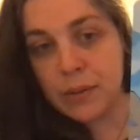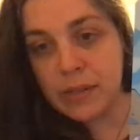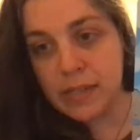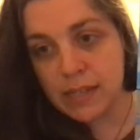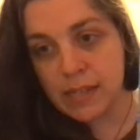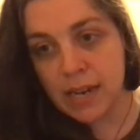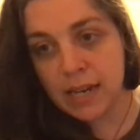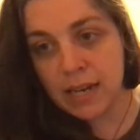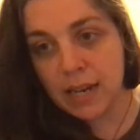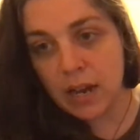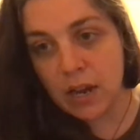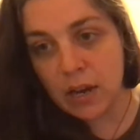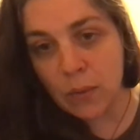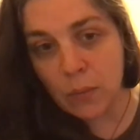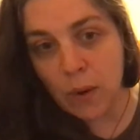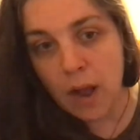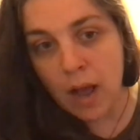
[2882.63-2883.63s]
standing on
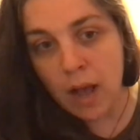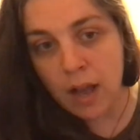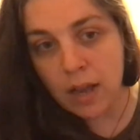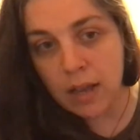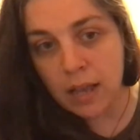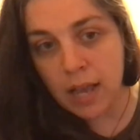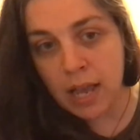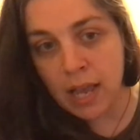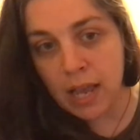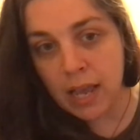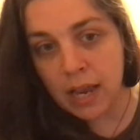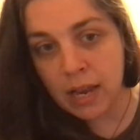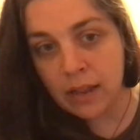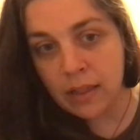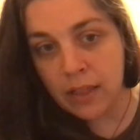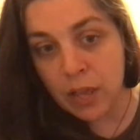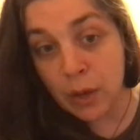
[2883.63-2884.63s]
a rock
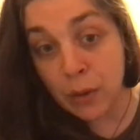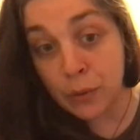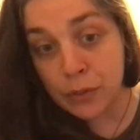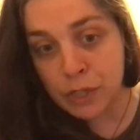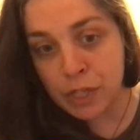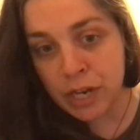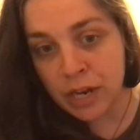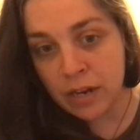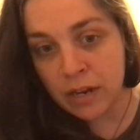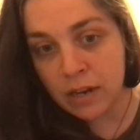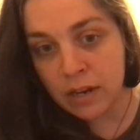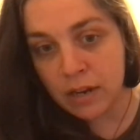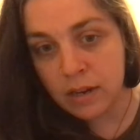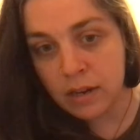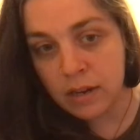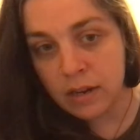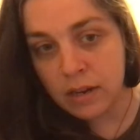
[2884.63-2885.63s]
in the ocean
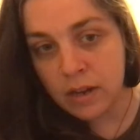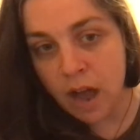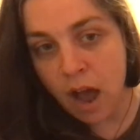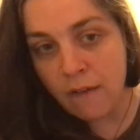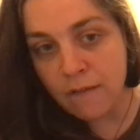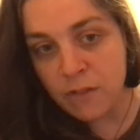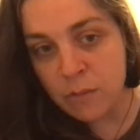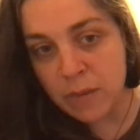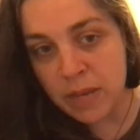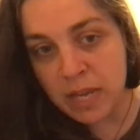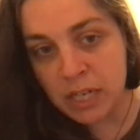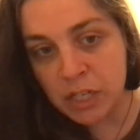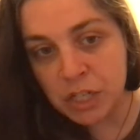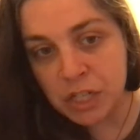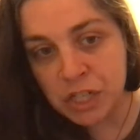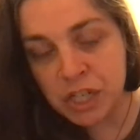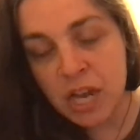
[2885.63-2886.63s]
off the
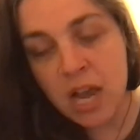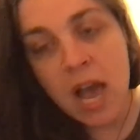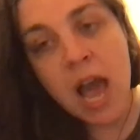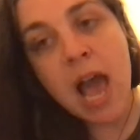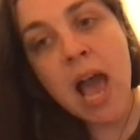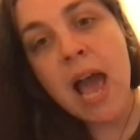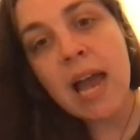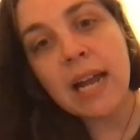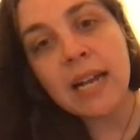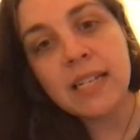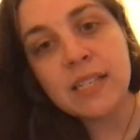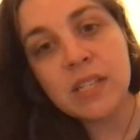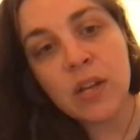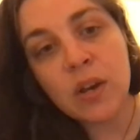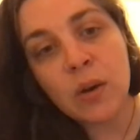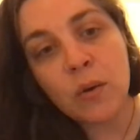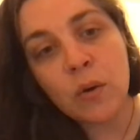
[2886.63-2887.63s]
beach. And
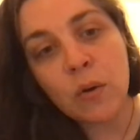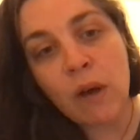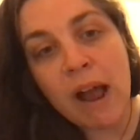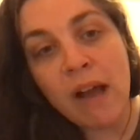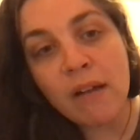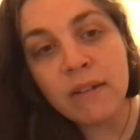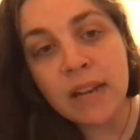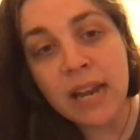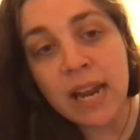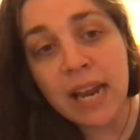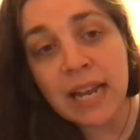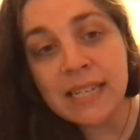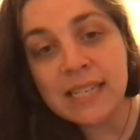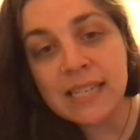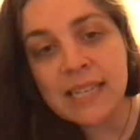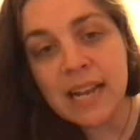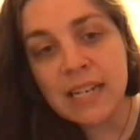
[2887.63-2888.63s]
so grounding and
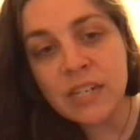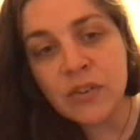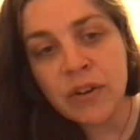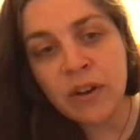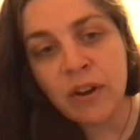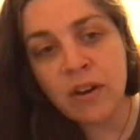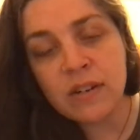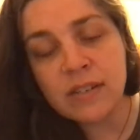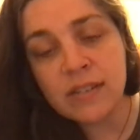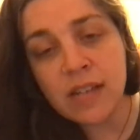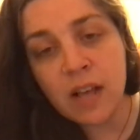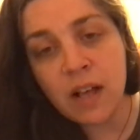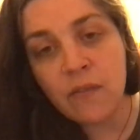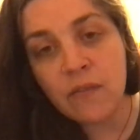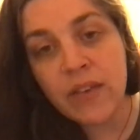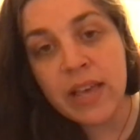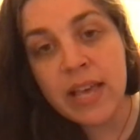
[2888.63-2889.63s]
centering
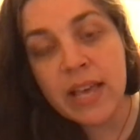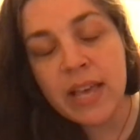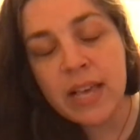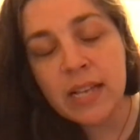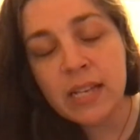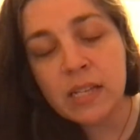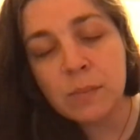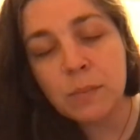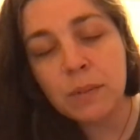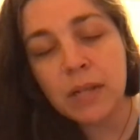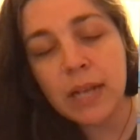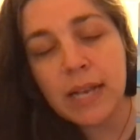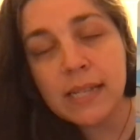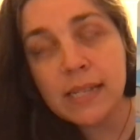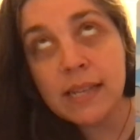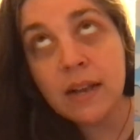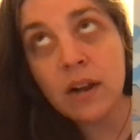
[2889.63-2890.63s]
ourselves is
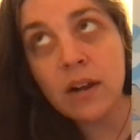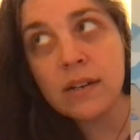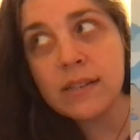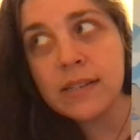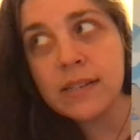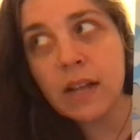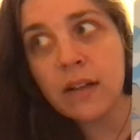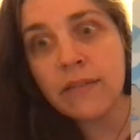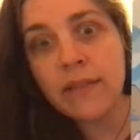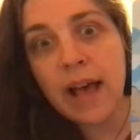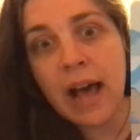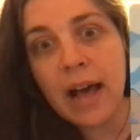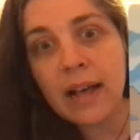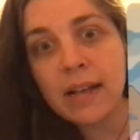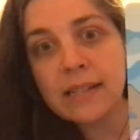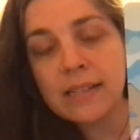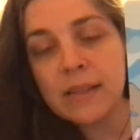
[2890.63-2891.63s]
placing ourselves
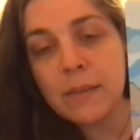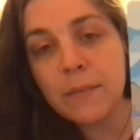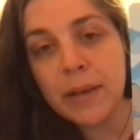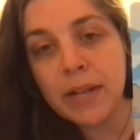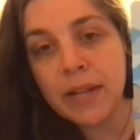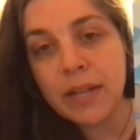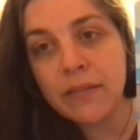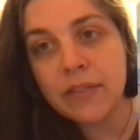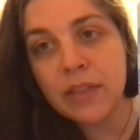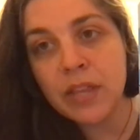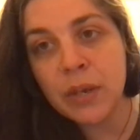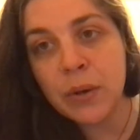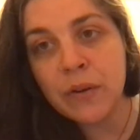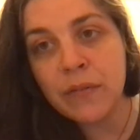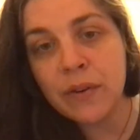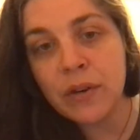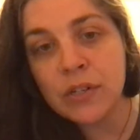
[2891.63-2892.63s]
as the middle of the
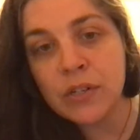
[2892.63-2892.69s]
universe,